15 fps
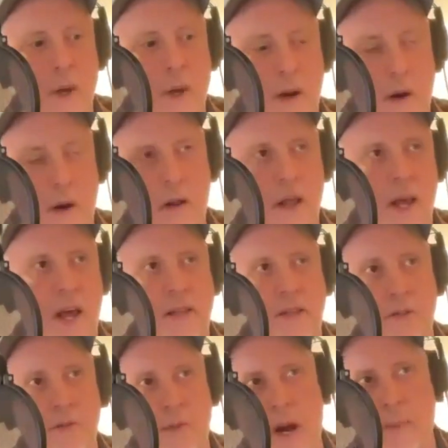It all
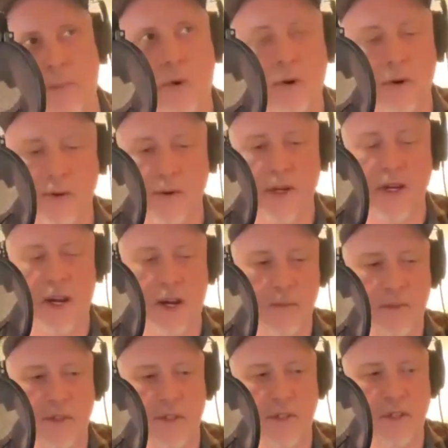ends. Rob Corddry
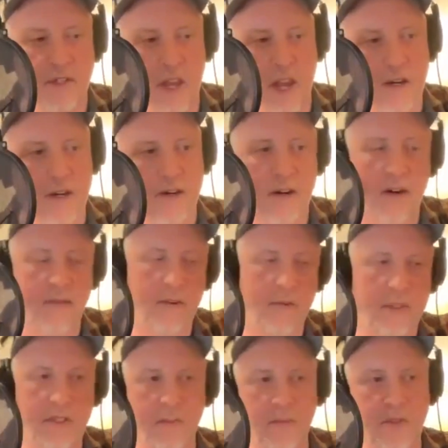comes to the Seder and
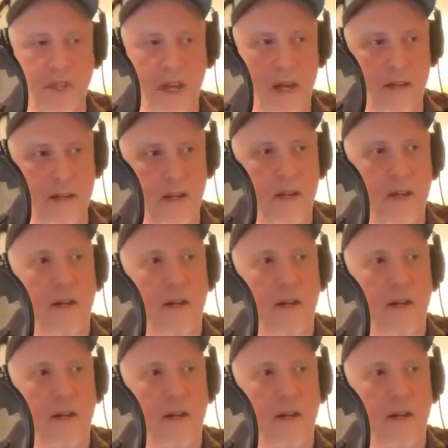everyone's upset.